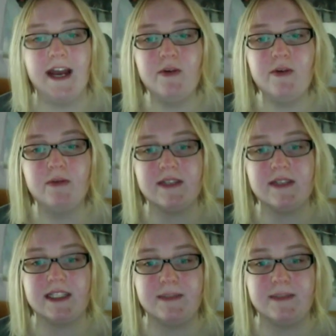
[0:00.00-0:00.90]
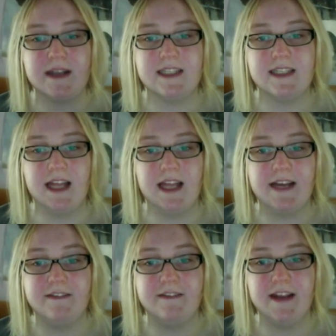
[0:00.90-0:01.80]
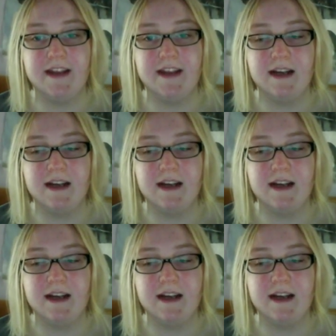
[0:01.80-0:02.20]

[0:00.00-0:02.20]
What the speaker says: everyone was expecting like Finn